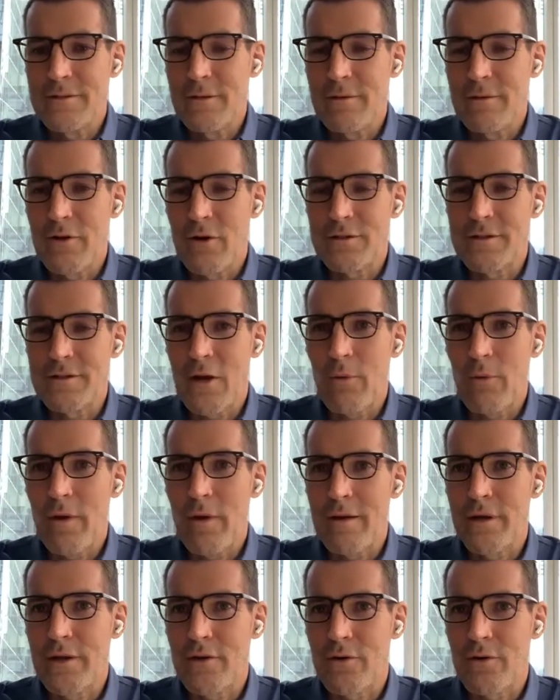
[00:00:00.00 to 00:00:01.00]
take away
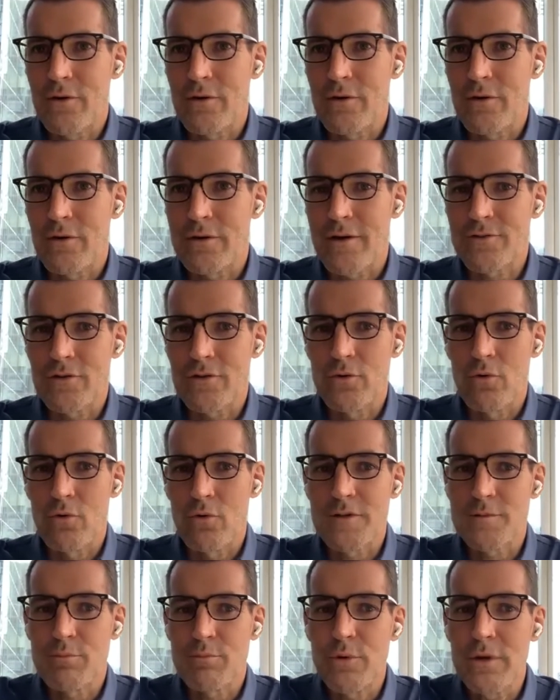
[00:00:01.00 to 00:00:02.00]
Dr.
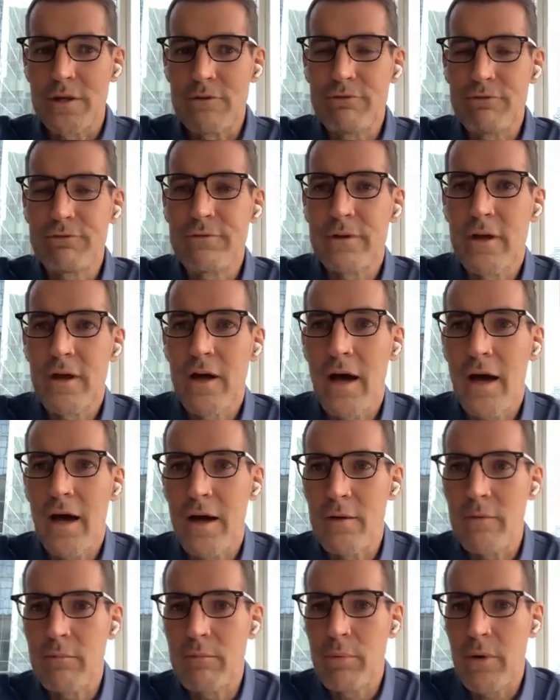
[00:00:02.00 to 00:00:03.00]
Nord's brief,
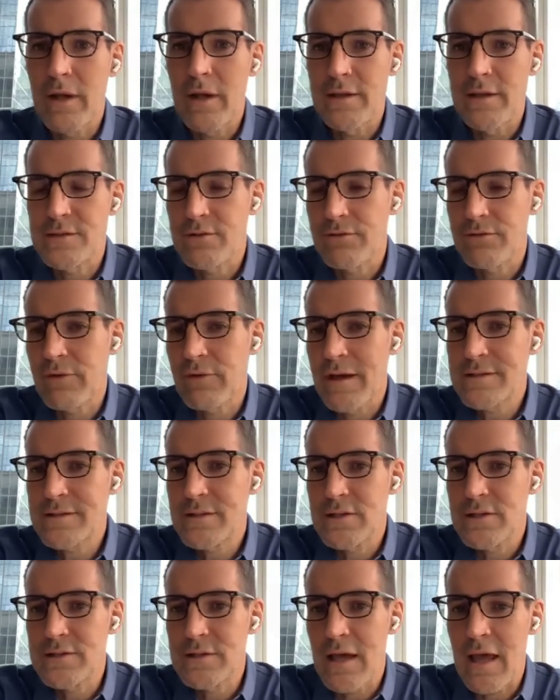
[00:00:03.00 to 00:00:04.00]
but suffice
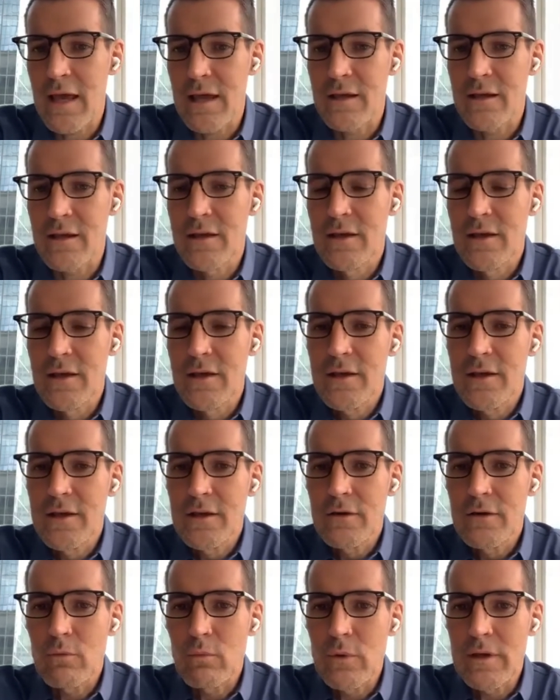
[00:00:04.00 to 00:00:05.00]
to say,
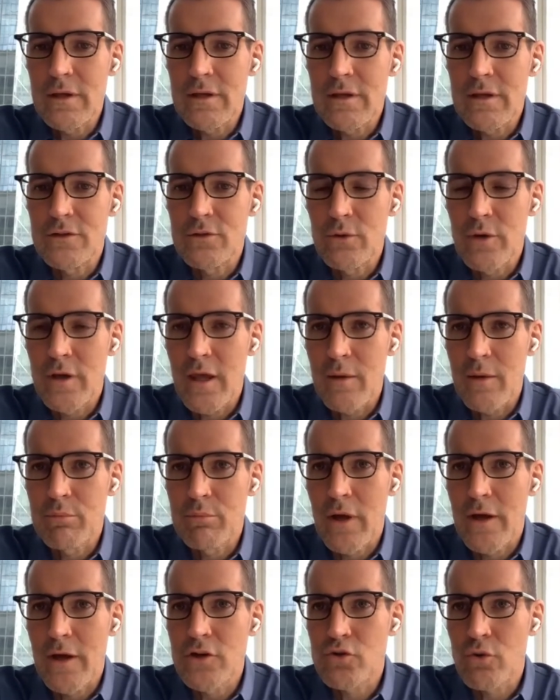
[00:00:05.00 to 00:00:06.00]
we do a
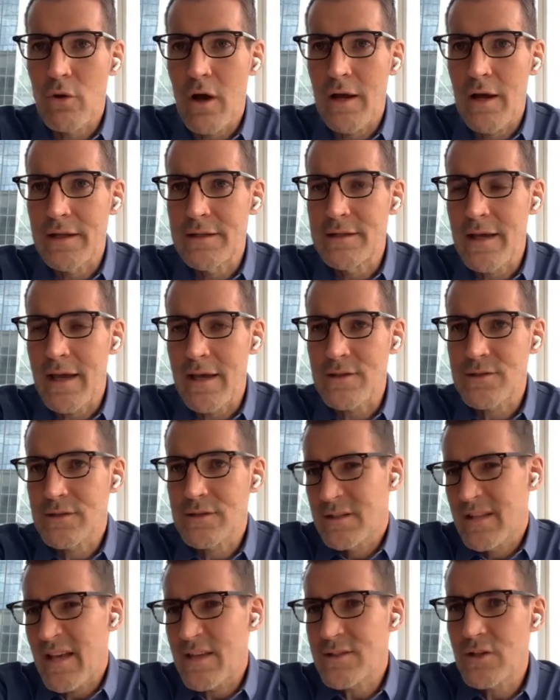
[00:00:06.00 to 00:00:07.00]
blood draw and a
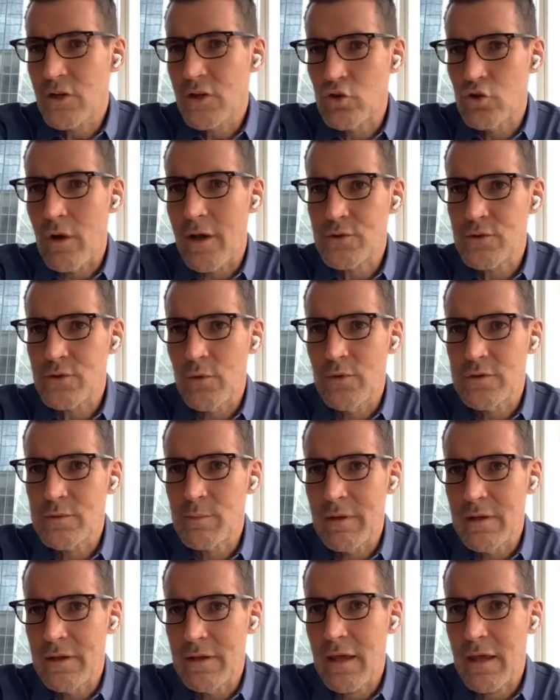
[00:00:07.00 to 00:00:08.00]
testing draw, so to
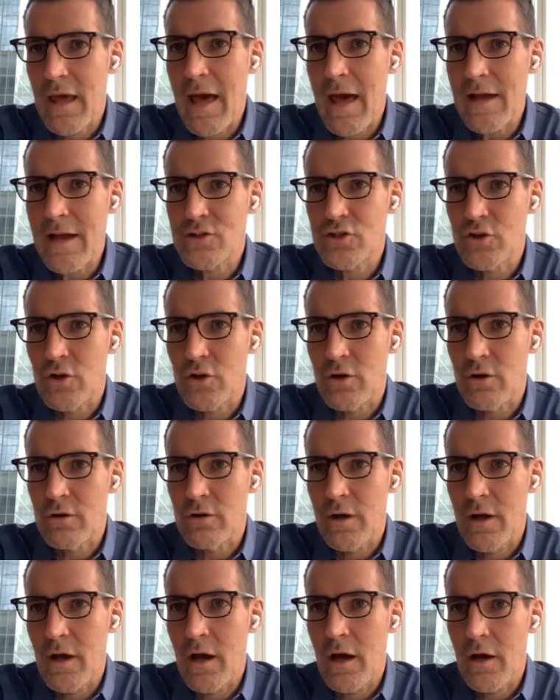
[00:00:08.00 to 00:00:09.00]
speak, at
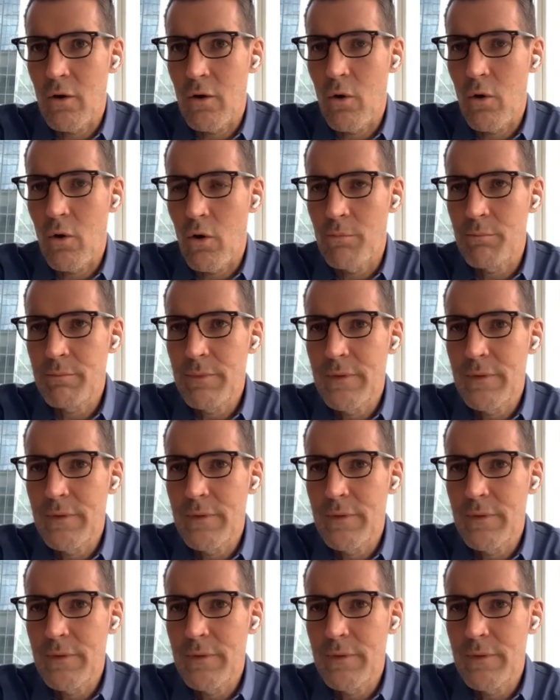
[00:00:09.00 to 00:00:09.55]
your home.